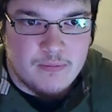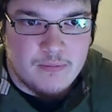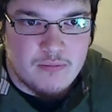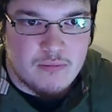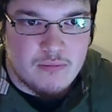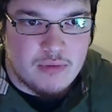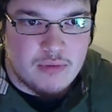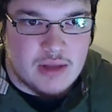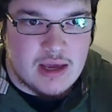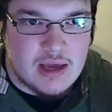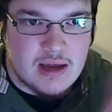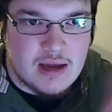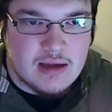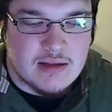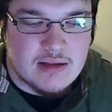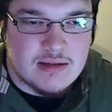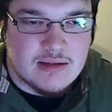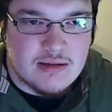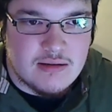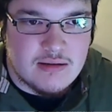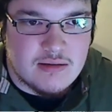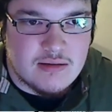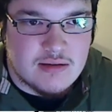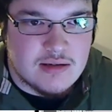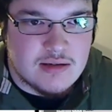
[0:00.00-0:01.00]

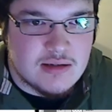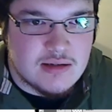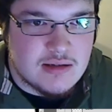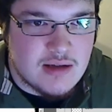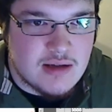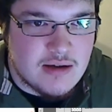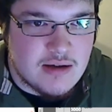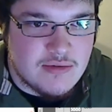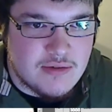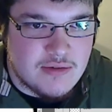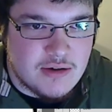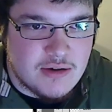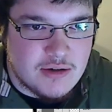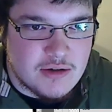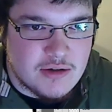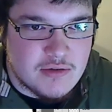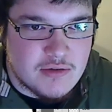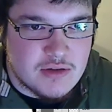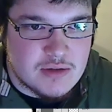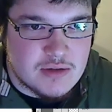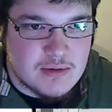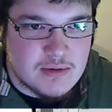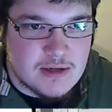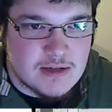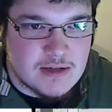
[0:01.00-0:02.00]
blankets and stuff all over
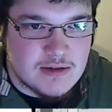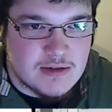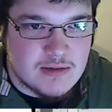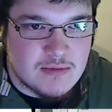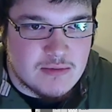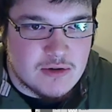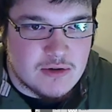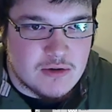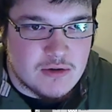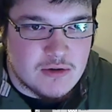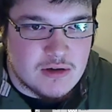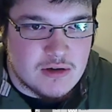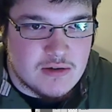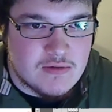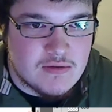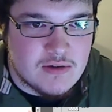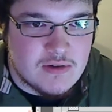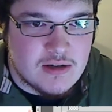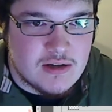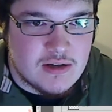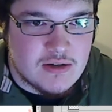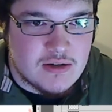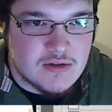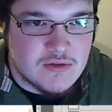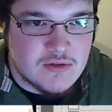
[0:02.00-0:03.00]
this place when I'm recording
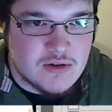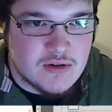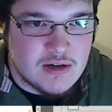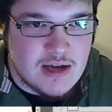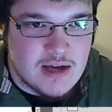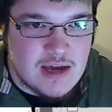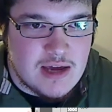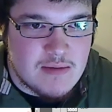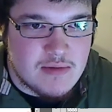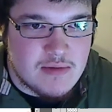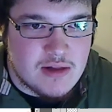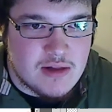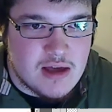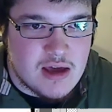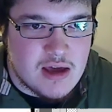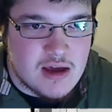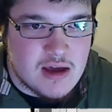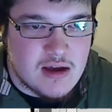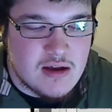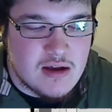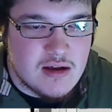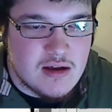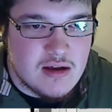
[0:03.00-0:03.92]
videos for gameplay.